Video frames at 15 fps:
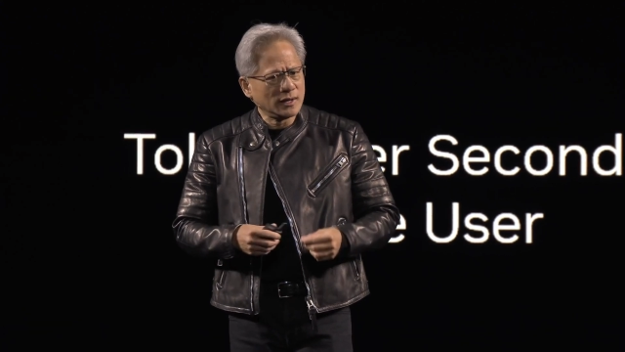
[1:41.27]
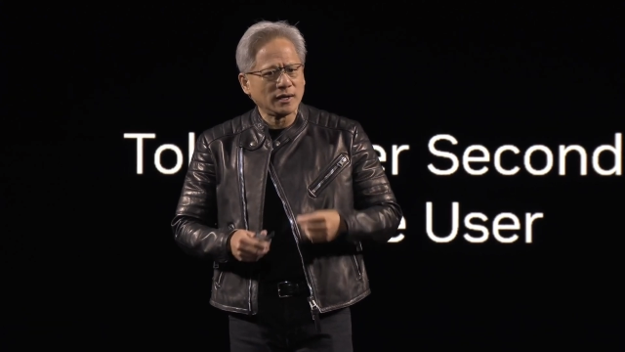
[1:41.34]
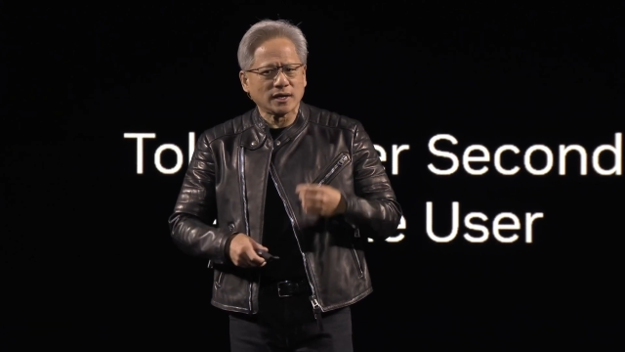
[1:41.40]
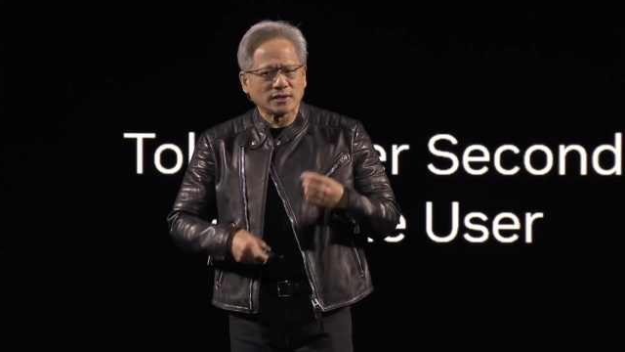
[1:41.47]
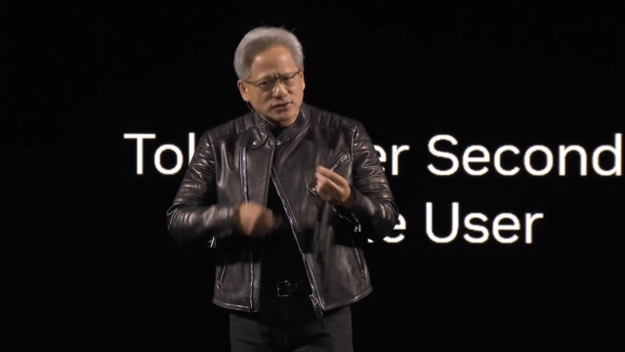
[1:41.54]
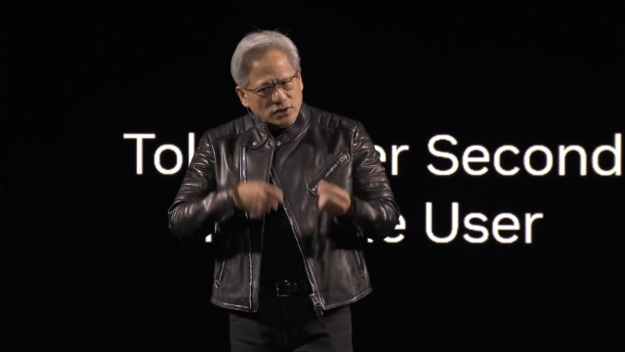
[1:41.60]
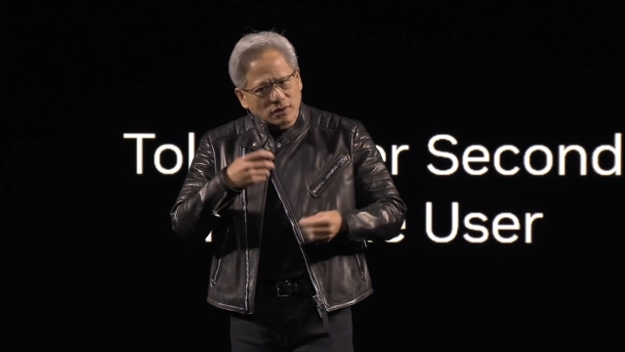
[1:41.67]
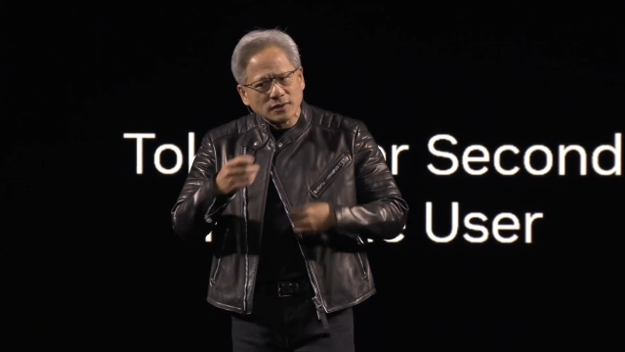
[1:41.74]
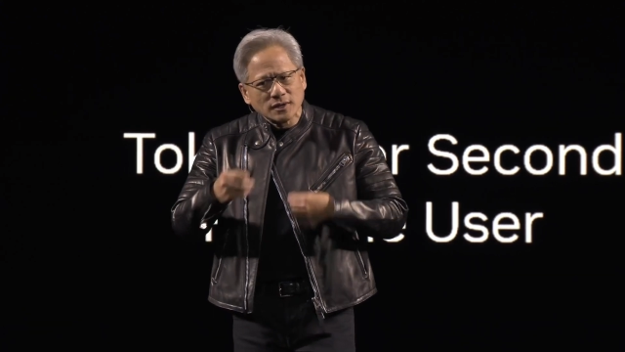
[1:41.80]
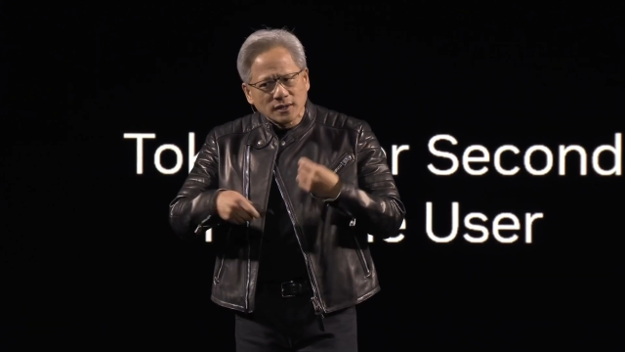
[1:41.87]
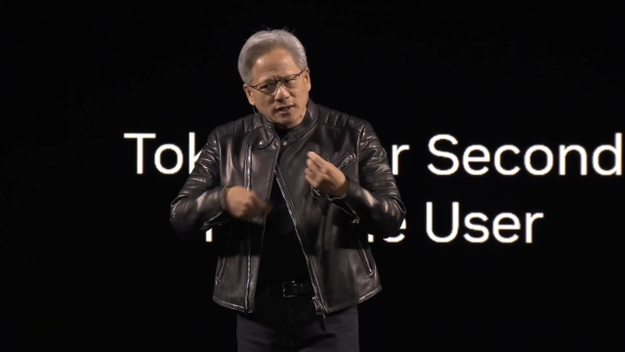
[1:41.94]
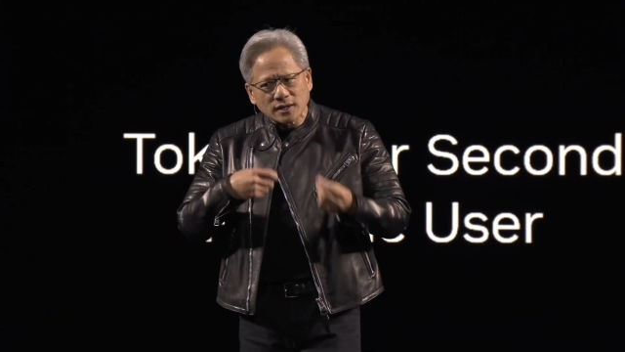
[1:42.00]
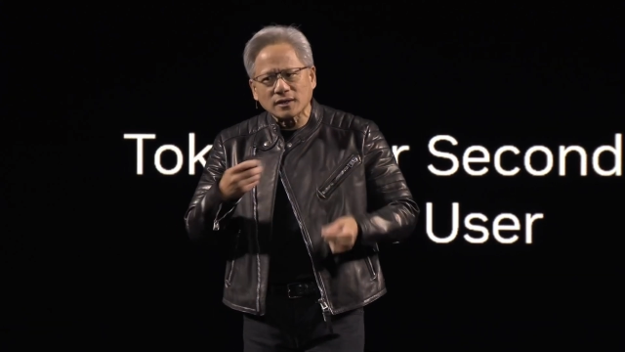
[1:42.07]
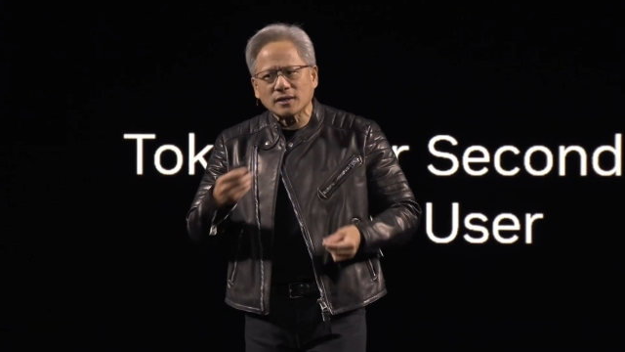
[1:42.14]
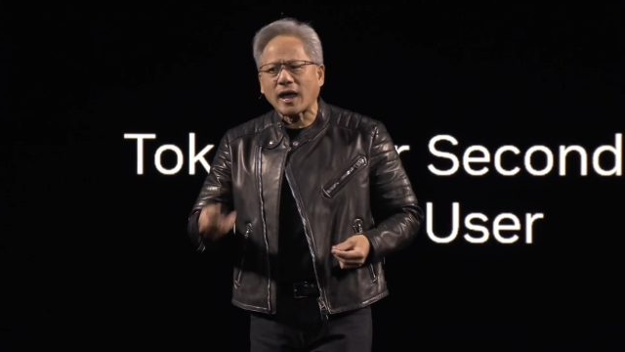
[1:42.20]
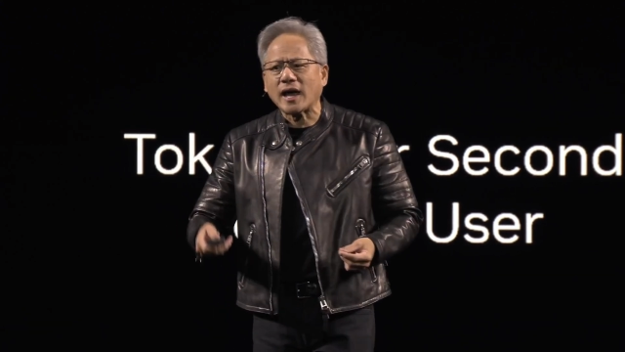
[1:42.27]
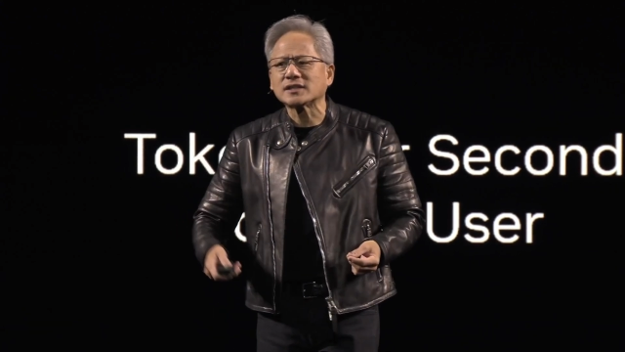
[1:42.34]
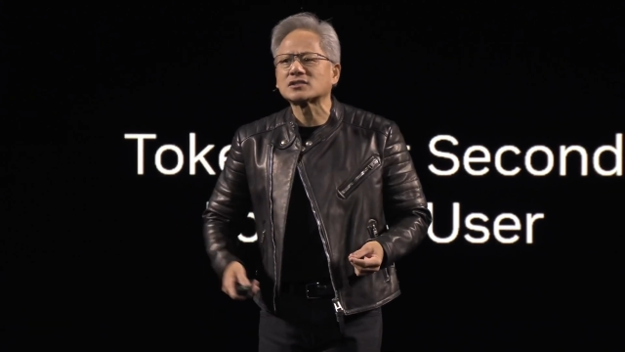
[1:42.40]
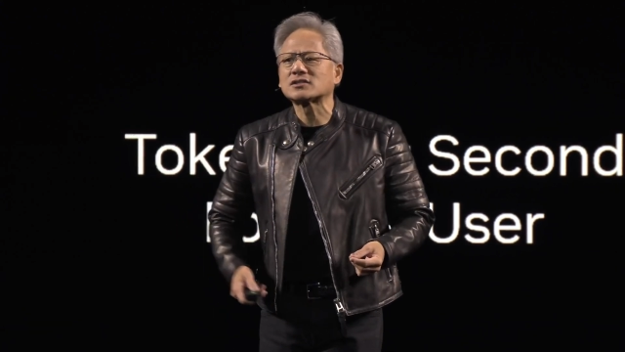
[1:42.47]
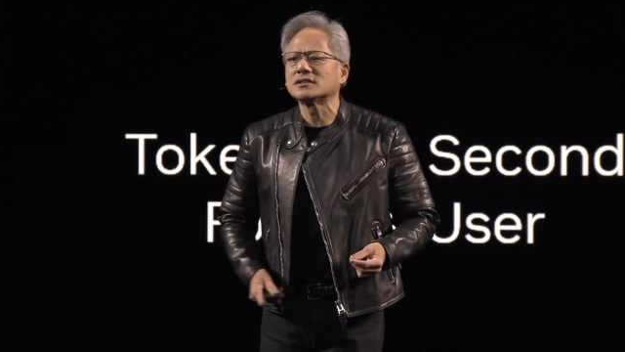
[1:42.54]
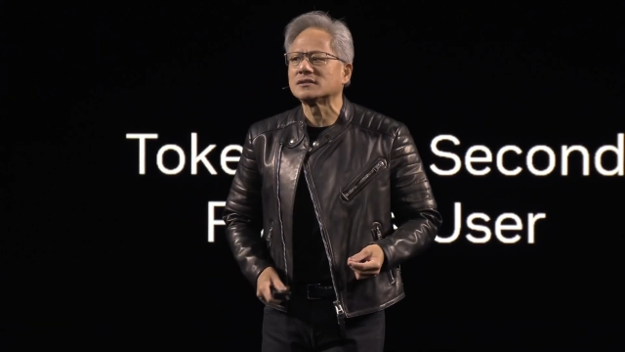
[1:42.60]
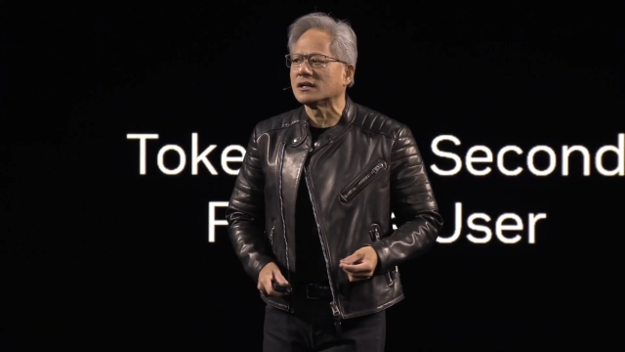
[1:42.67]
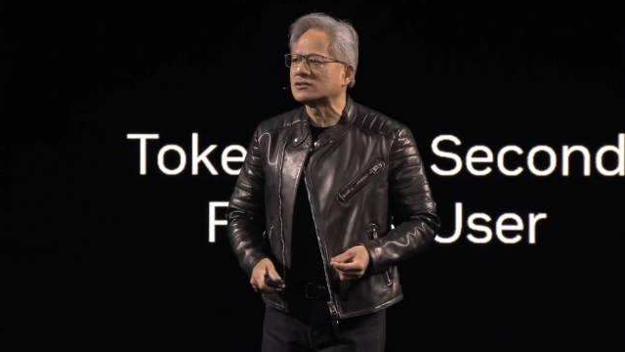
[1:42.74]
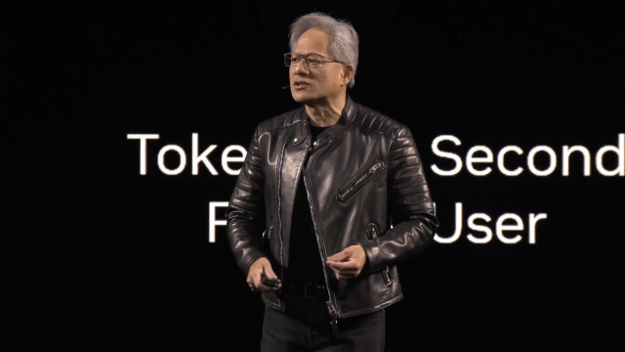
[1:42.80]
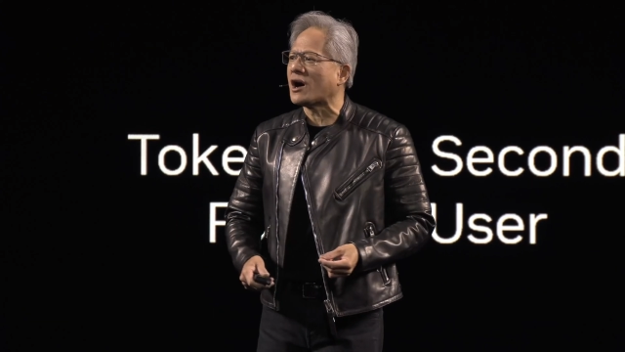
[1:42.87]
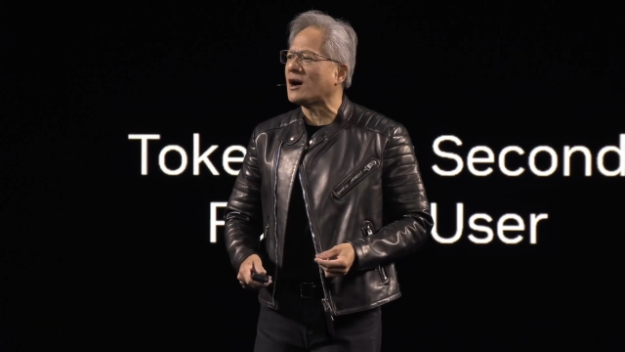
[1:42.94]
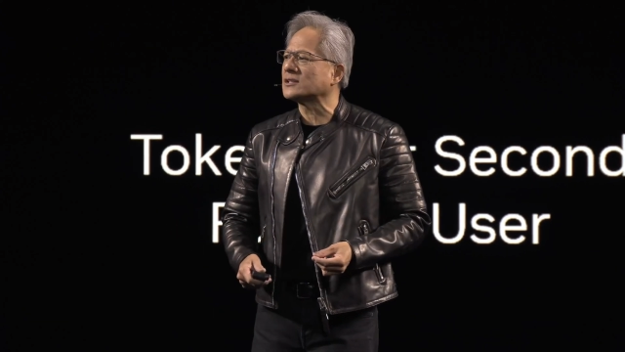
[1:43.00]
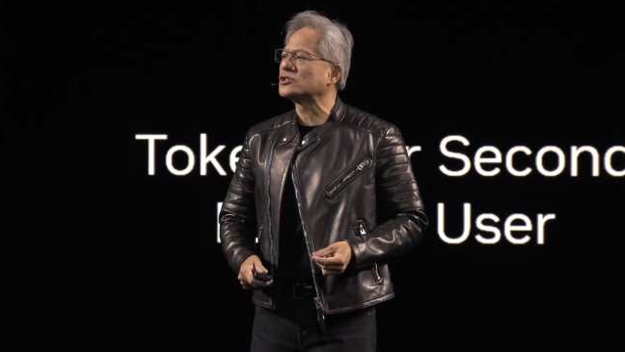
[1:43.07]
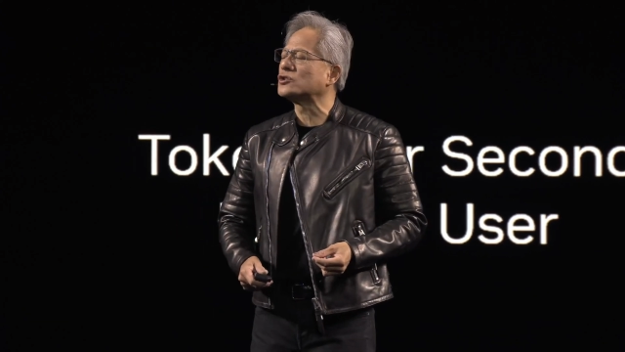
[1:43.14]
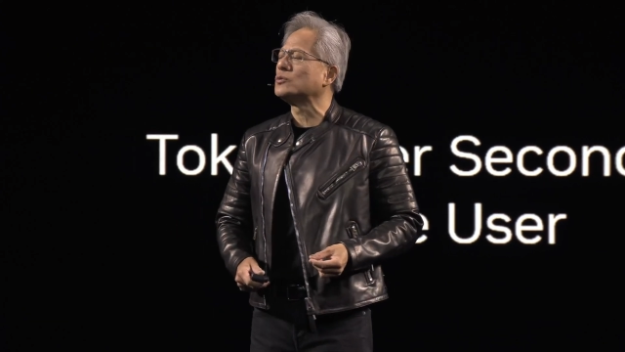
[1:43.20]
And so it
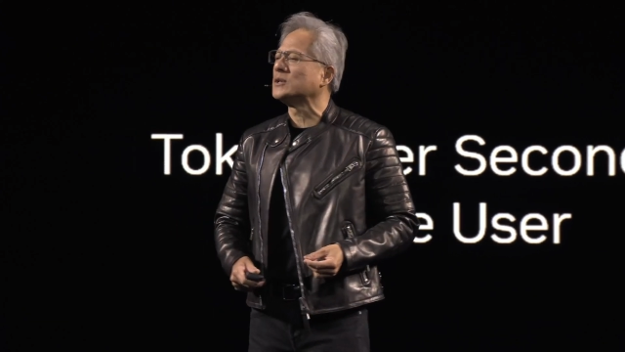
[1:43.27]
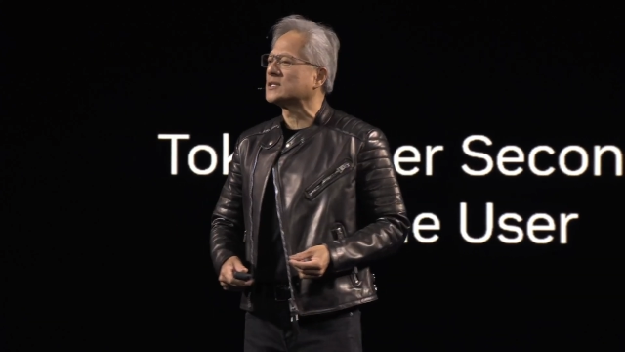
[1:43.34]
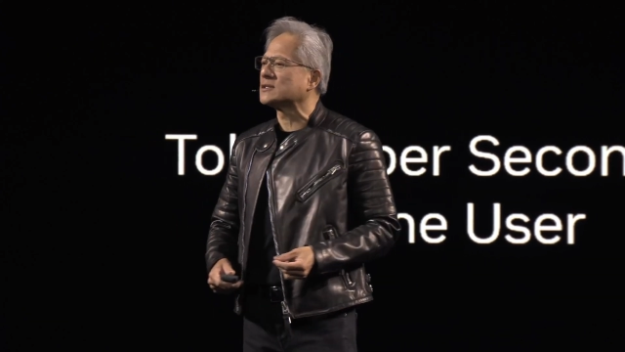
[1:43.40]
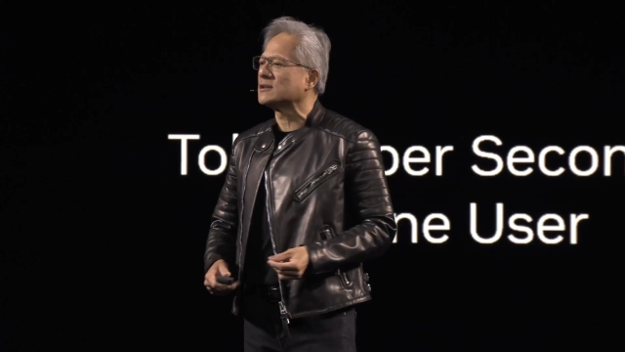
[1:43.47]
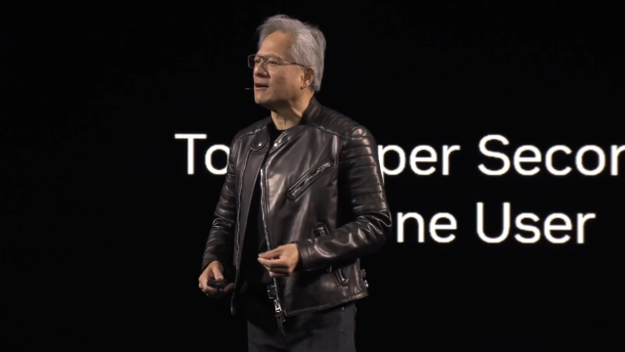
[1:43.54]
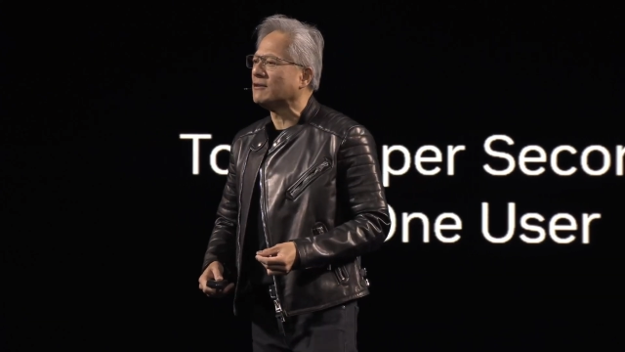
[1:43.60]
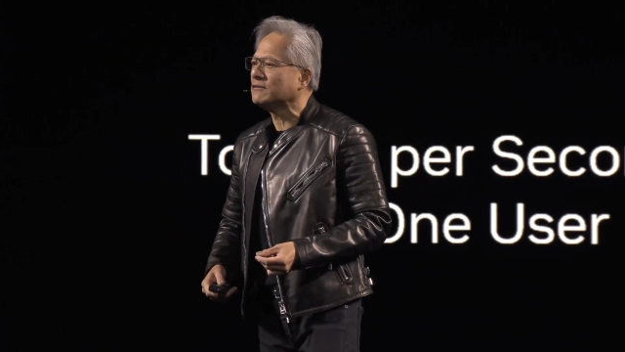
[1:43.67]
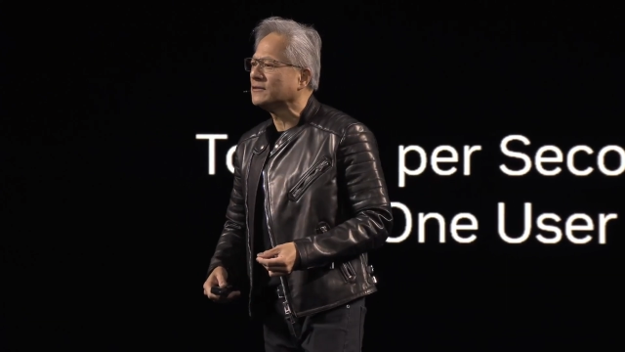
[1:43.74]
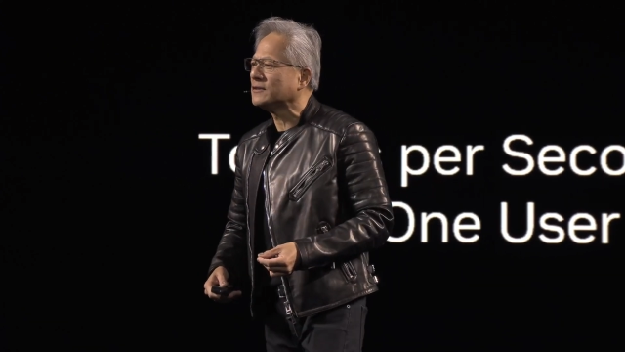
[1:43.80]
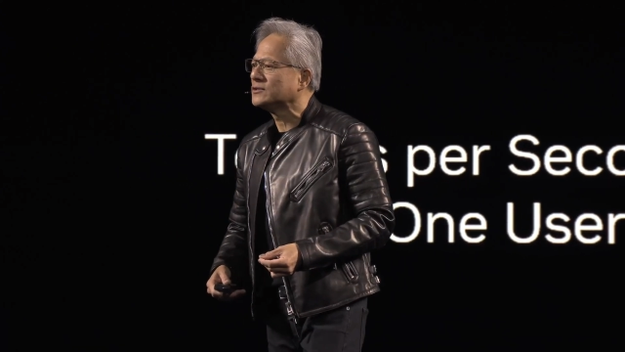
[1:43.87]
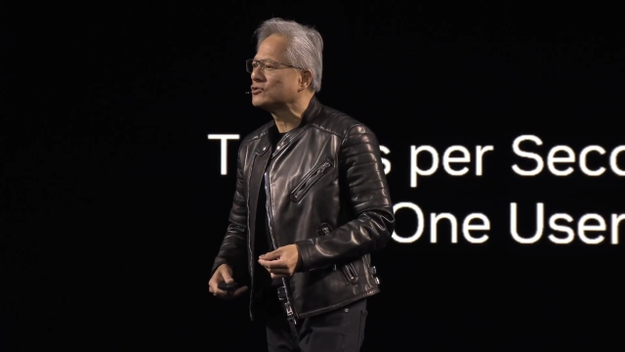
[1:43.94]
talks to itself